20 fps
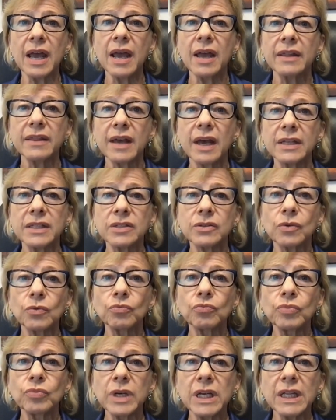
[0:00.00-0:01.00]
That's
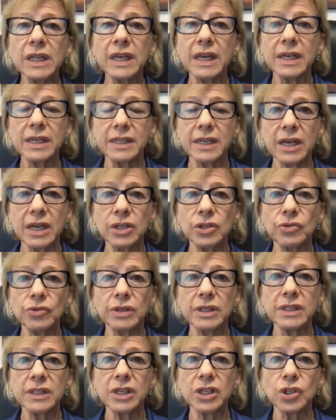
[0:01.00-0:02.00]
really a dangerous
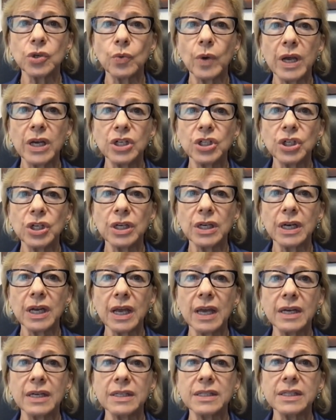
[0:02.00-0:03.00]
situation.
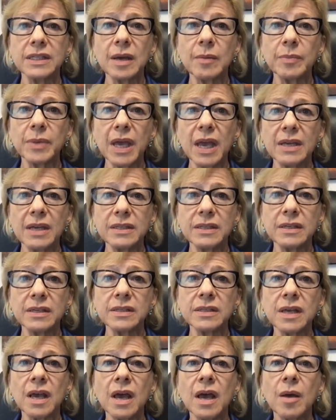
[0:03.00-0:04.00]
And in some cases,
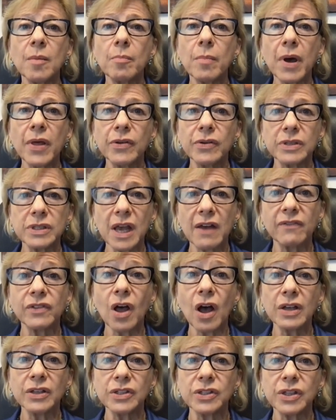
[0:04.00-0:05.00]
mothers have
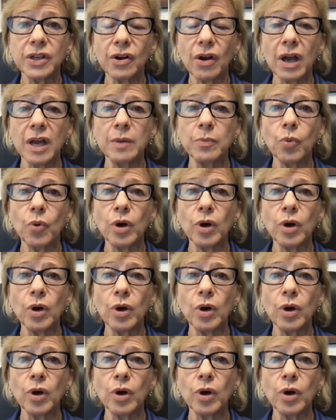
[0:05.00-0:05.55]
lost their unborn